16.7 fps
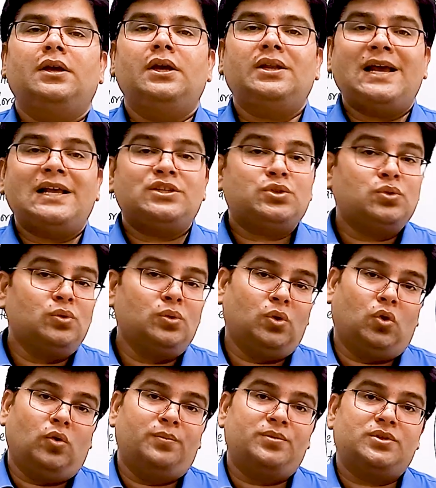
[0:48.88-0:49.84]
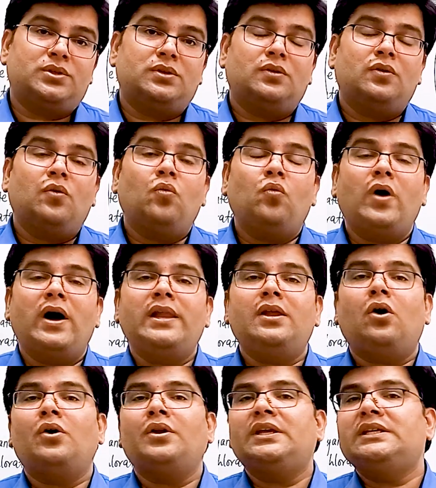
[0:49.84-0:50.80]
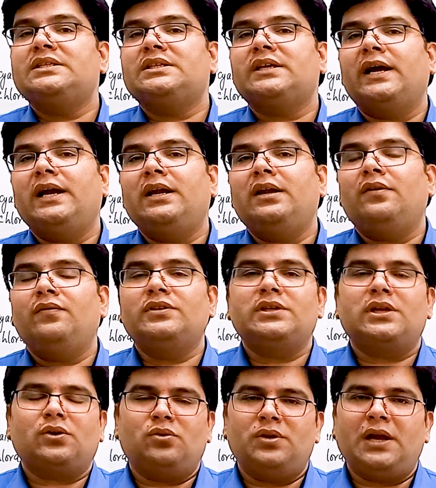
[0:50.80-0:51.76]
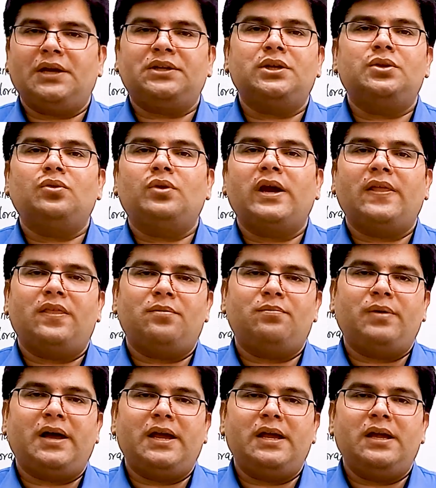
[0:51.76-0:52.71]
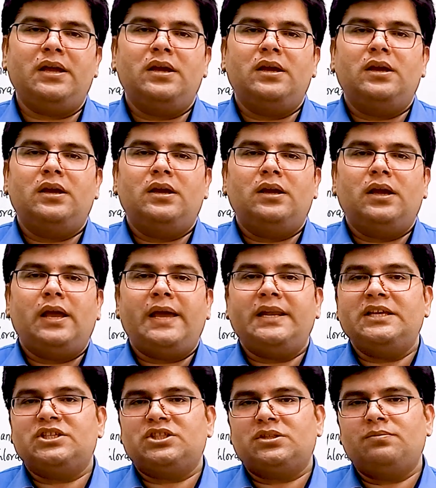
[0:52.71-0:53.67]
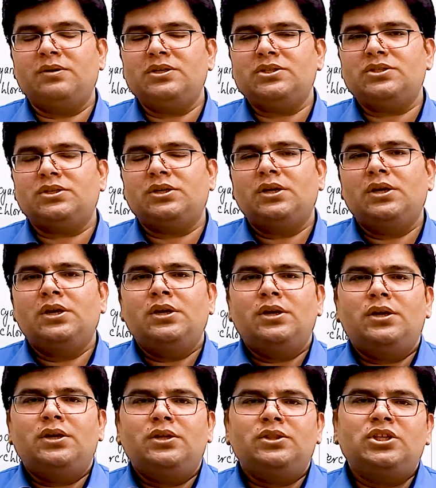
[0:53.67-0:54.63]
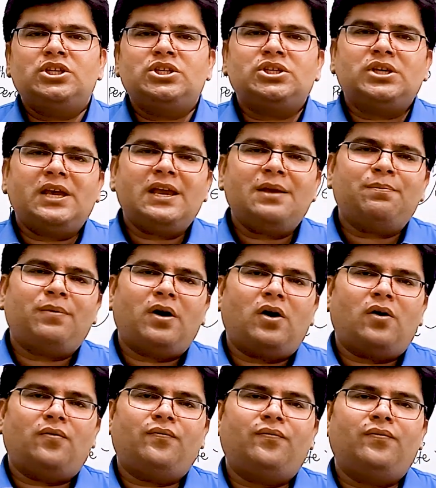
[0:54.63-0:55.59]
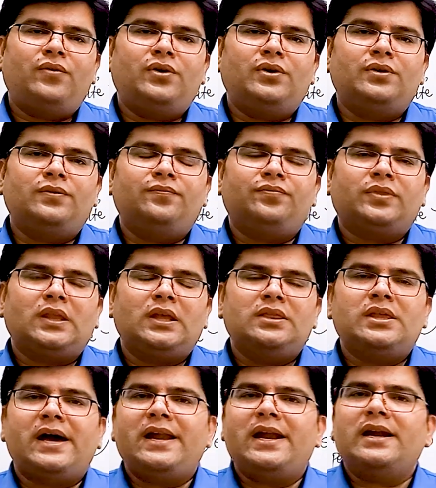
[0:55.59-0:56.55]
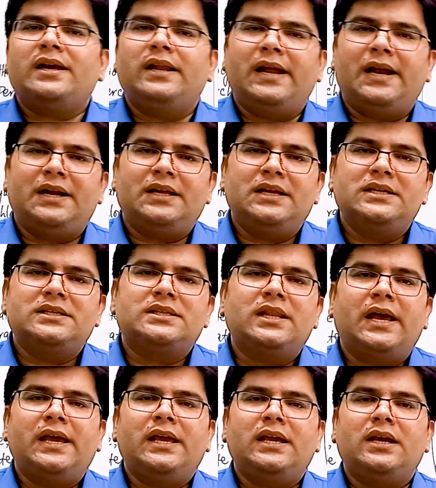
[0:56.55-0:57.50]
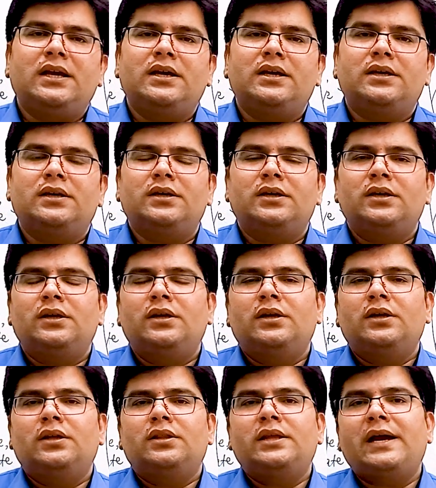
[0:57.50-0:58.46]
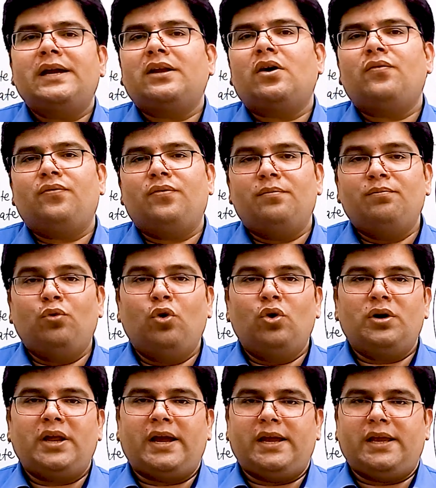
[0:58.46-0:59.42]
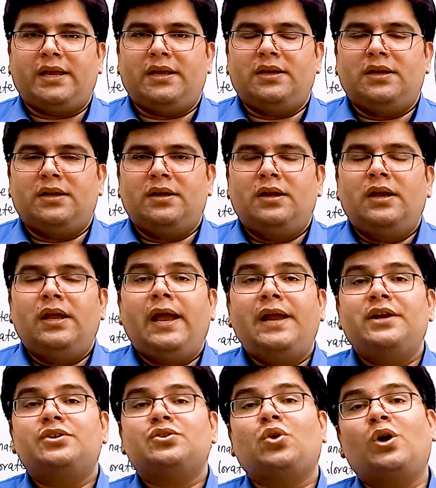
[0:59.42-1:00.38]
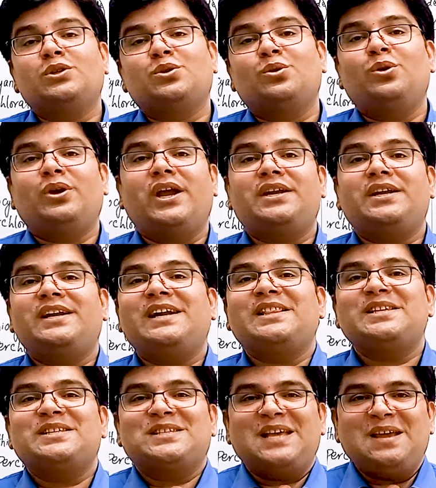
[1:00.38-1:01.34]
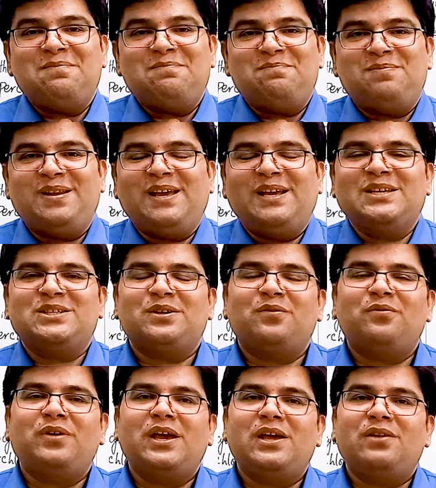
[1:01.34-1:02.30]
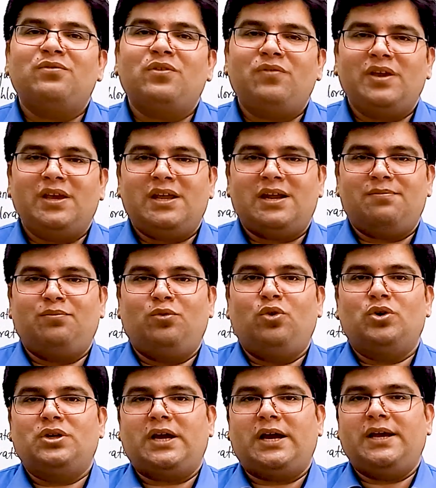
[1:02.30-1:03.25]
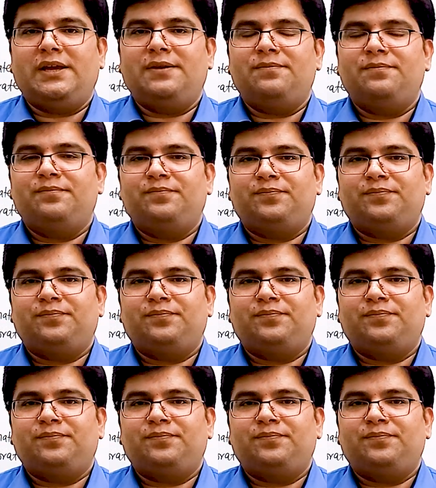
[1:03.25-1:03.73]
It has two lobes, one on each side, which are connected together by an isthmus. The shape of thyroid gland is like that of bow tie, and it's also located at the same place where we wear a bow tie.